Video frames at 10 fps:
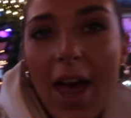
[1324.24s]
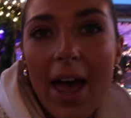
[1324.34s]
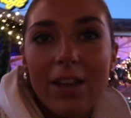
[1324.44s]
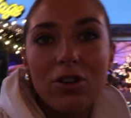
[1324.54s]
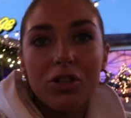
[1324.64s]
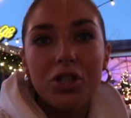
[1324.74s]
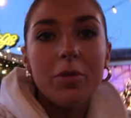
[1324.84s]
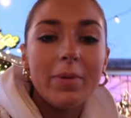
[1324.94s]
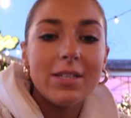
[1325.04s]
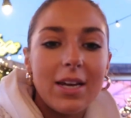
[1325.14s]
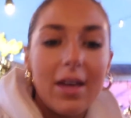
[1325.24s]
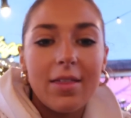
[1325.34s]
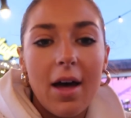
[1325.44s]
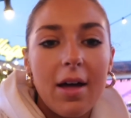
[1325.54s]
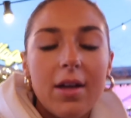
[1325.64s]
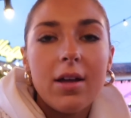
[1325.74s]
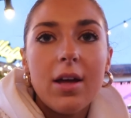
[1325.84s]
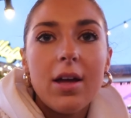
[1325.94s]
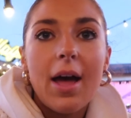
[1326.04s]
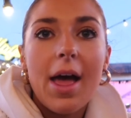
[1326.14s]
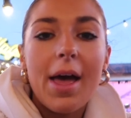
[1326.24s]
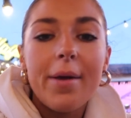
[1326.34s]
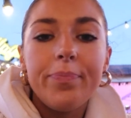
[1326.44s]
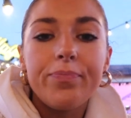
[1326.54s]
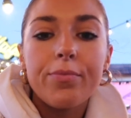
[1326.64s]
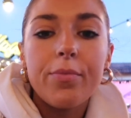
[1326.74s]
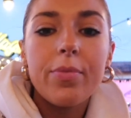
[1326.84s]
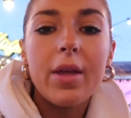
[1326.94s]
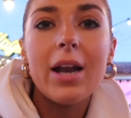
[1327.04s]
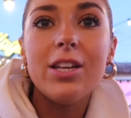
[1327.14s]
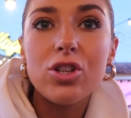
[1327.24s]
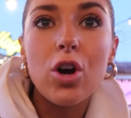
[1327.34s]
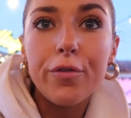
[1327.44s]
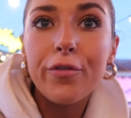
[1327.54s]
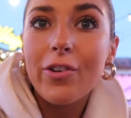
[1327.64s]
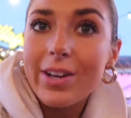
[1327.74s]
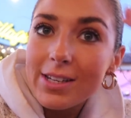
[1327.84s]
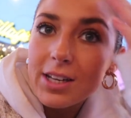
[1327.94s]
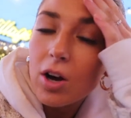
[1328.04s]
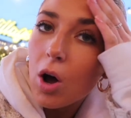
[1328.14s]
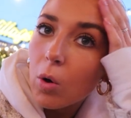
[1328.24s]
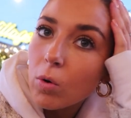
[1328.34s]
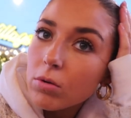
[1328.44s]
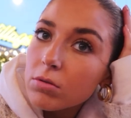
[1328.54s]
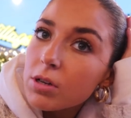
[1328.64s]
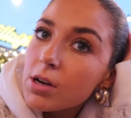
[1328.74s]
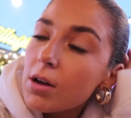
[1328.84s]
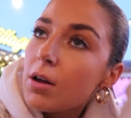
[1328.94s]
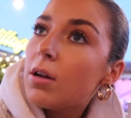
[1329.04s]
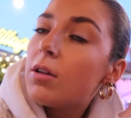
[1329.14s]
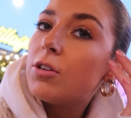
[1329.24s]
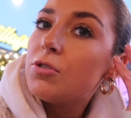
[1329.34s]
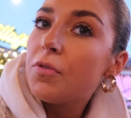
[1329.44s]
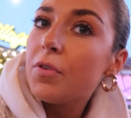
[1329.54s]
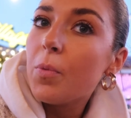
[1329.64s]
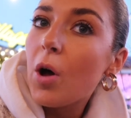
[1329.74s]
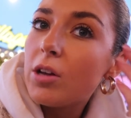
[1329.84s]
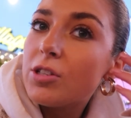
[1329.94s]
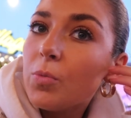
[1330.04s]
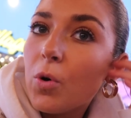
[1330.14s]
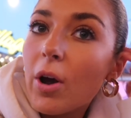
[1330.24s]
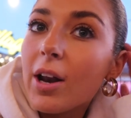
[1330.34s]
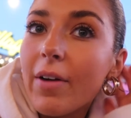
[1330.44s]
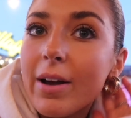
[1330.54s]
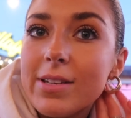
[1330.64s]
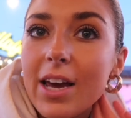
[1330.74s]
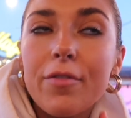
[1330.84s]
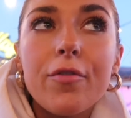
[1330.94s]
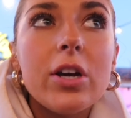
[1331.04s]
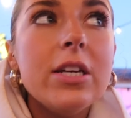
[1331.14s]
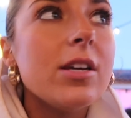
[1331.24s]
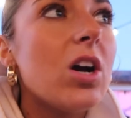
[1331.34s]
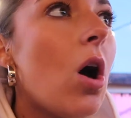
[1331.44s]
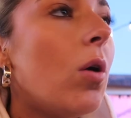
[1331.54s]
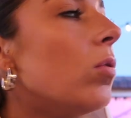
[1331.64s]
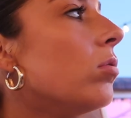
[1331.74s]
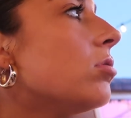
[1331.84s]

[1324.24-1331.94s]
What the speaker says: Yeah, not too busy either, and it's not freezing cold. There's nothing worse than walking around here freezing cold.